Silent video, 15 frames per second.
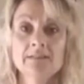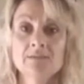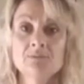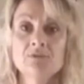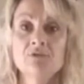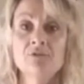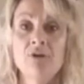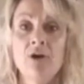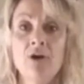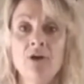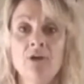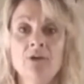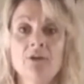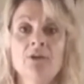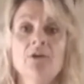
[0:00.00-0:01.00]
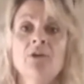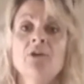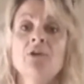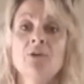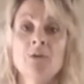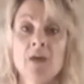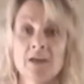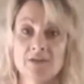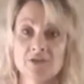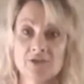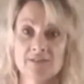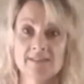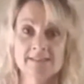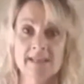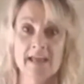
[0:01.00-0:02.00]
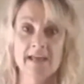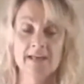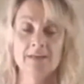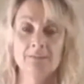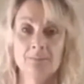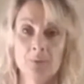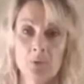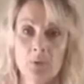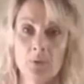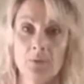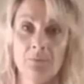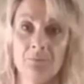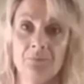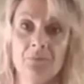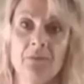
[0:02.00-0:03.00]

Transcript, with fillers: to move on, you get your second ball.